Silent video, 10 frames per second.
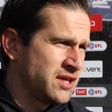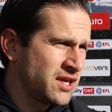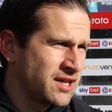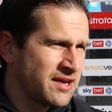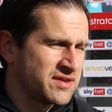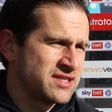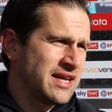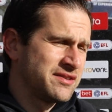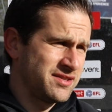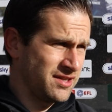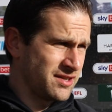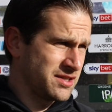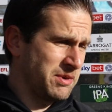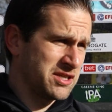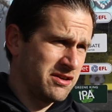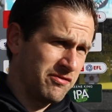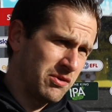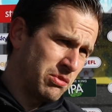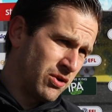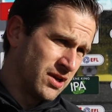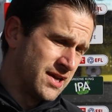you can never stand still, and especially in football.